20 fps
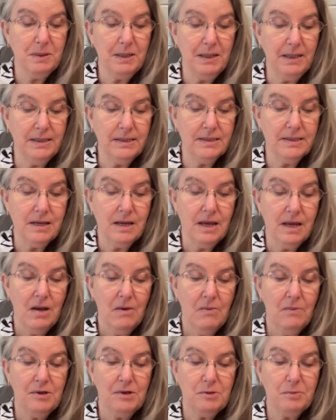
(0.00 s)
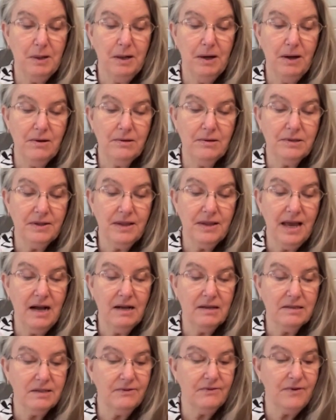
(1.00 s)
pillars which belonged to the
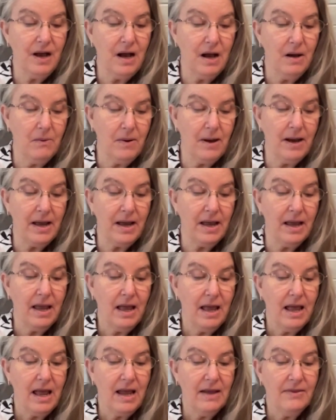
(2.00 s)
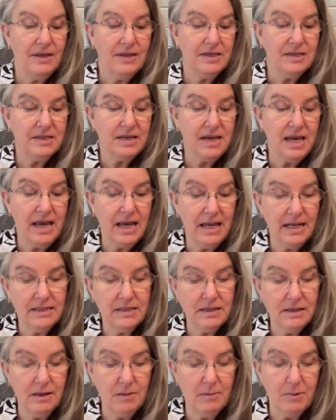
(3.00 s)
house of Yahweh, and the stands
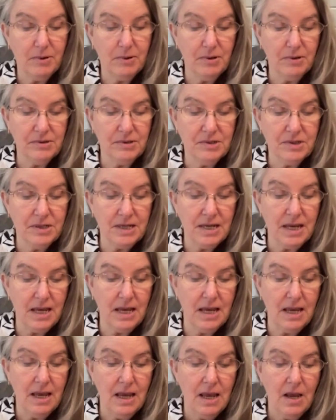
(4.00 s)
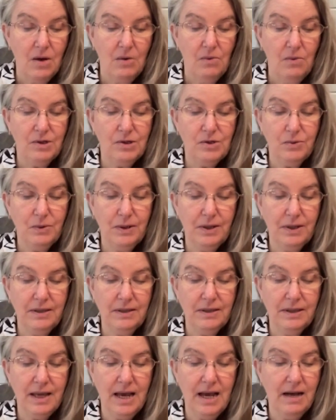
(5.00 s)
in the bronze sea, which were
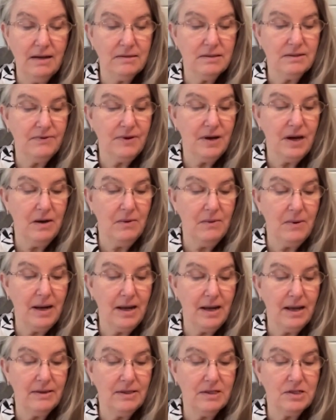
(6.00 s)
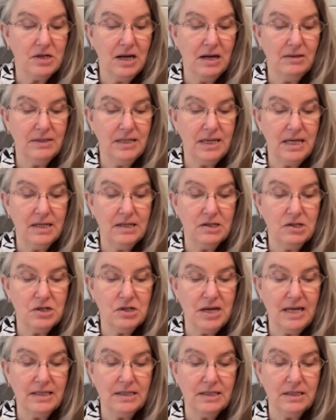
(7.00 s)
in the house of Yahweh, the Chaldeans
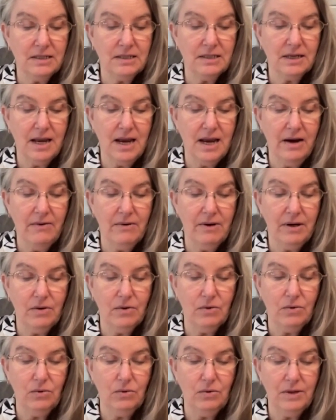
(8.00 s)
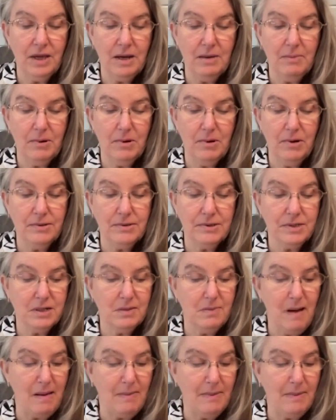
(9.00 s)
shattered and carried all their bronze to
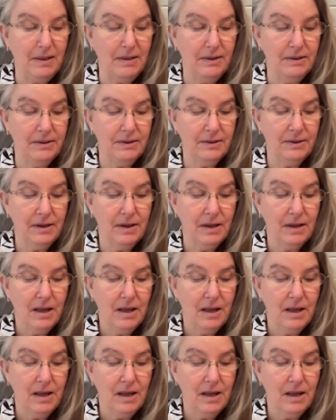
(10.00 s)
Babylon.